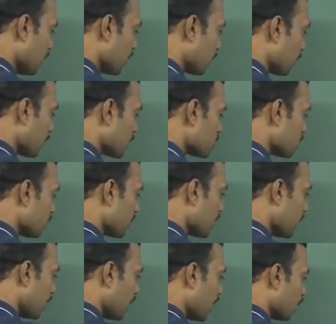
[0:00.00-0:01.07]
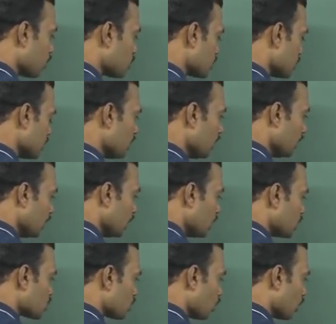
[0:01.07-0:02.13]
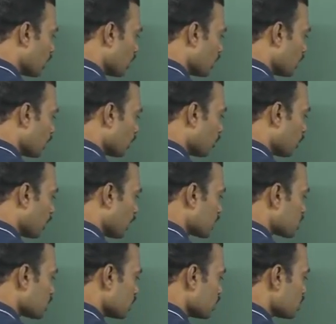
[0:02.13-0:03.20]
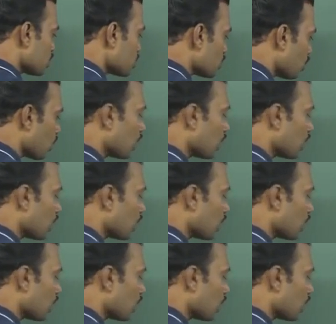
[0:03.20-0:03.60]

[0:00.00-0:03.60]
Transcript: replaced by a halogen. It is orienting above direction. This is called